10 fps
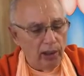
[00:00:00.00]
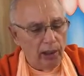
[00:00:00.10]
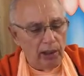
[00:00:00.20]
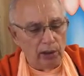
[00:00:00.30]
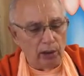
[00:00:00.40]

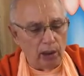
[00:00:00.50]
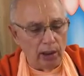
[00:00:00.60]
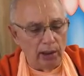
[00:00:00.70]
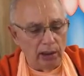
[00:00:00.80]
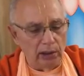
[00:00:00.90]
He
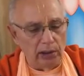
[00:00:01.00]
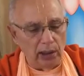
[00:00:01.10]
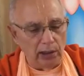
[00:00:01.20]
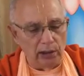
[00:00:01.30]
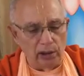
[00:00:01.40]

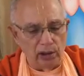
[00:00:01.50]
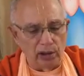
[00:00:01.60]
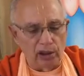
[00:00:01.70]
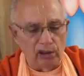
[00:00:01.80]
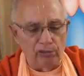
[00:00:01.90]
descends on the
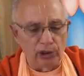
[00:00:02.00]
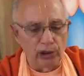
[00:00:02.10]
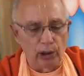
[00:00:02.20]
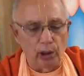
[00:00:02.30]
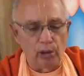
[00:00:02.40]
surface
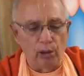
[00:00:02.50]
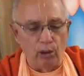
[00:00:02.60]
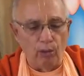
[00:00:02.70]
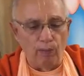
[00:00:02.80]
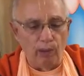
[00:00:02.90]
of the
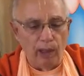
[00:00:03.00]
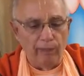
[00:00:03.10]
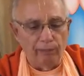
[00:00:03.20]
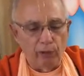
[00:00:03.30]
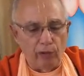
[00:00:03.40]
globe
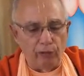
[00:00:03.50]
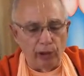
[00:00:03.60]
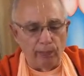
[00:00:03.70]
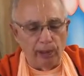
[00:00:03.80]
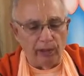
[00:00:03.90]
for
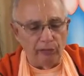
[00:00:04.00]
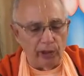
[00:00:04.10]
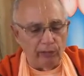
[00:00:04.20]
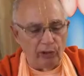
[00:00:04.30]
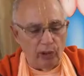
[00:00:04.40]
the
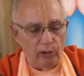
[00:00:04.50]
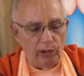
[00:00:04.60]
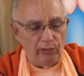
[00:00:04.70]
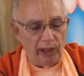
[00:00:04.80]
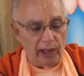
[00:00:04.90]
benefit of all
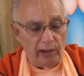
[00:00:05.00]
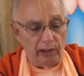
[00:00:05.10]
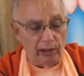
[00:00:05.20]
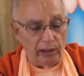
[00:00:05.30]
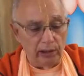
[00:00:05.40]
living
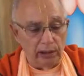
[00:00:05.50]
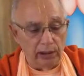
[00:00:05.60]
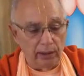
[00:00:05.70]
entities.